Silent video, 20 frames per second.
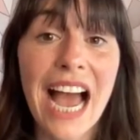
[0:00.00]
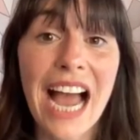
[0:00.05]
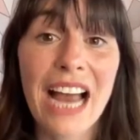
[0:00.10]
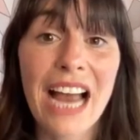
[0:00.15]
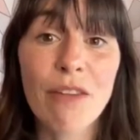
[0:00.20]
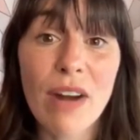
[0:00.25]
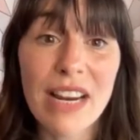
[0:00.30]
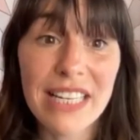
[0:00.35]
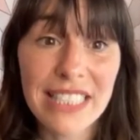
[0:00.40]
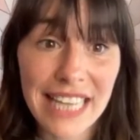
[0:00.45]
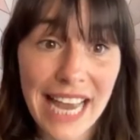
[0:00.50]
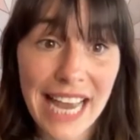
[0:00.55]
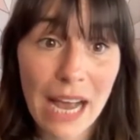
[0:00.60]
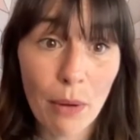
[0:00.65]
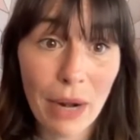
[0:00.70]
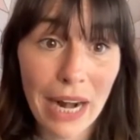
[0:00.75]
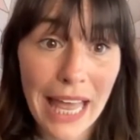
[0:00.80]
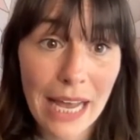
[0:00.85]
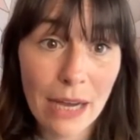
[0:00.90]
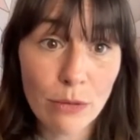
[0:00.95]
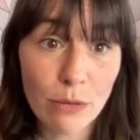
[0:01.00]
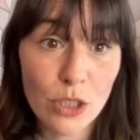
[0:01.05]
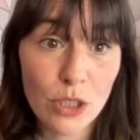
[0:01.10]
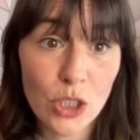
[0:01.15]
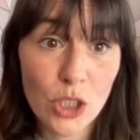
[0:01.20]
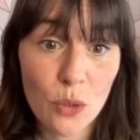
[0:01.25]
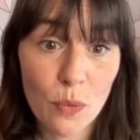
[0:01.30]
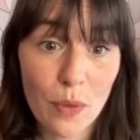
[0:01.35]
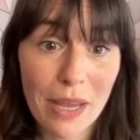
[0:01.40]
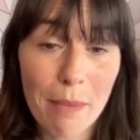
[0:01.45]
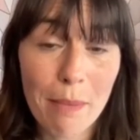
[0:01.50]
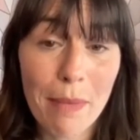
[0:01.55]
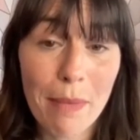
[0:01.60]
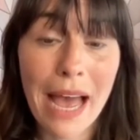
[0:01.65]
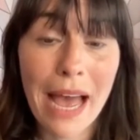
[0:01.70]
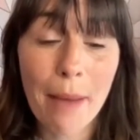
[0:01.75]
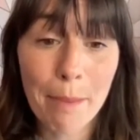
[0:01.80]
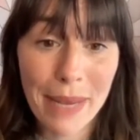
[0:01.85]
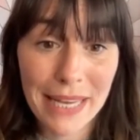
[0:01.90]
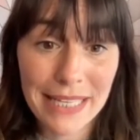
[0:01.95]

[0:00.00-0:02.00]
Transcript: I read it out loud to him at